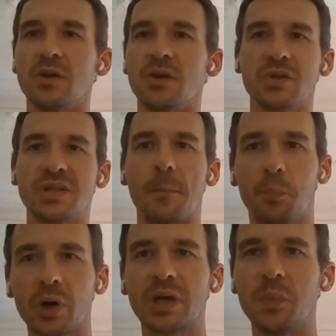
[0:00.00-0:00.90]
And there's that
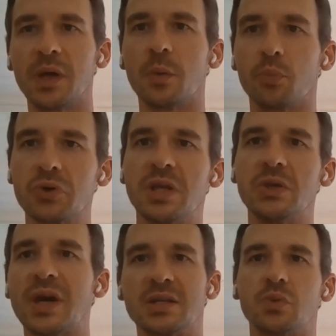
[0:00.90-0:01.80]
bookkeeping approach that
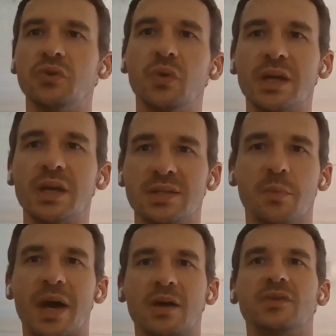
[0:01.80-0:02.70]
you guys were doing as the
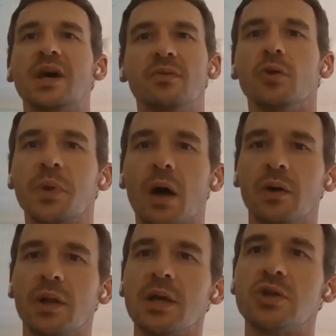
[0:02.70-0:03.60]
back of the envelope
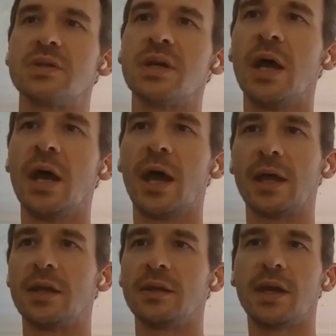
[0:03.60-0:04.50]
calculations.
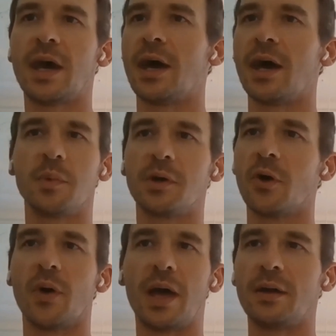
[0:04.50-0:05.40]
And then,
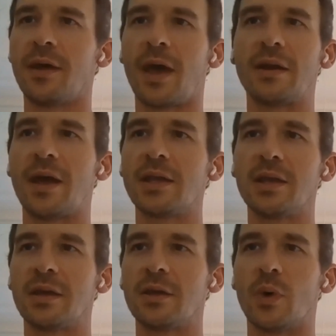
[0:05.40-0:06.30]
go ahead, add
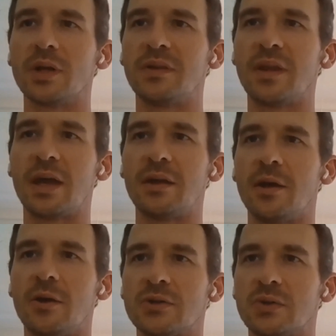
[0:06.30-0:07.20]
anything you want to that.
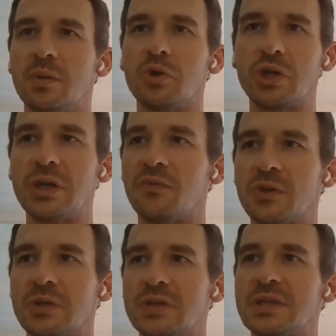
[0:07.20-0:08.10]
And also the machine
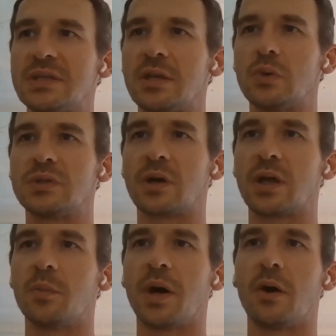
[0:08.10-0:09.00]
efficiencies that you were
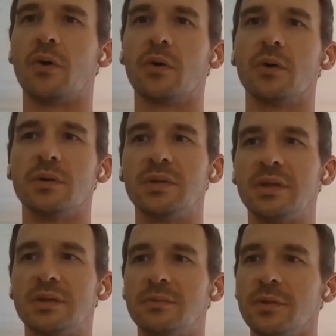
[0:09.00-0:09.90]
talking about, or
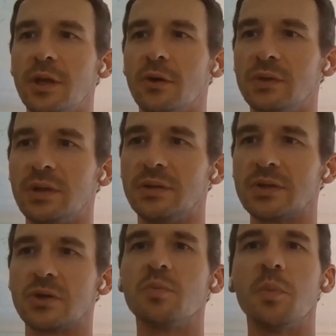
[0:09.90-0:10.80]
the
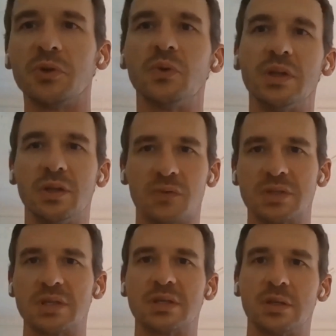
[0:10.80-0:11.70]
discernment between the
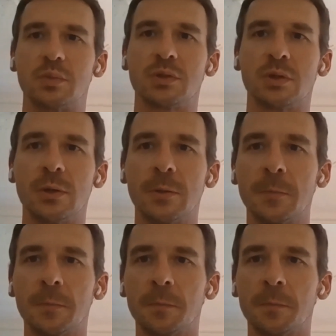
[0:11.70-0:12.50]
different systems.